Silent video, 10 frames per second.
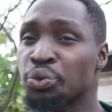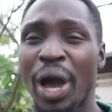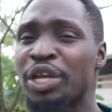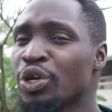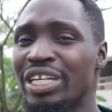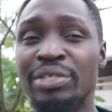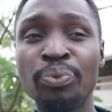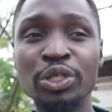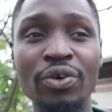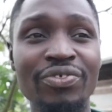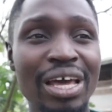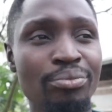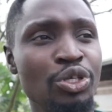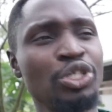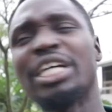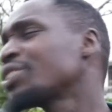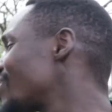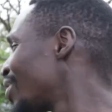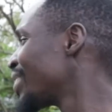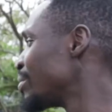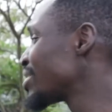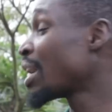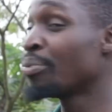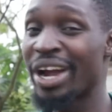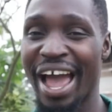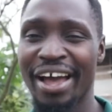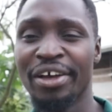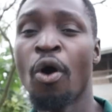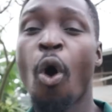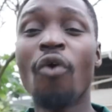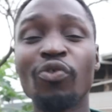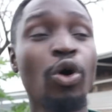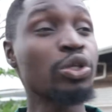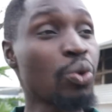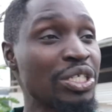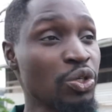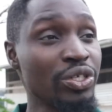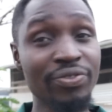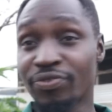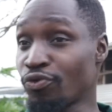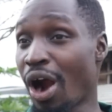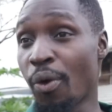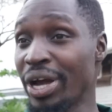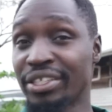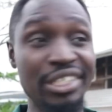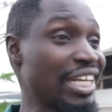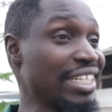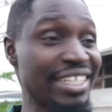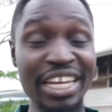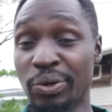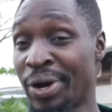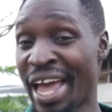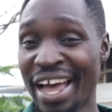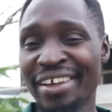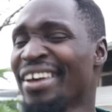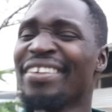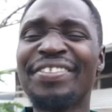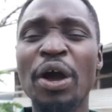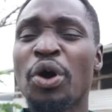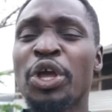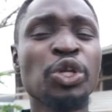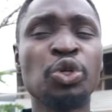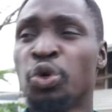where do you dispose of them? Do you just throw them somewhere? Of course, once you throw away chickens anywhere, they're going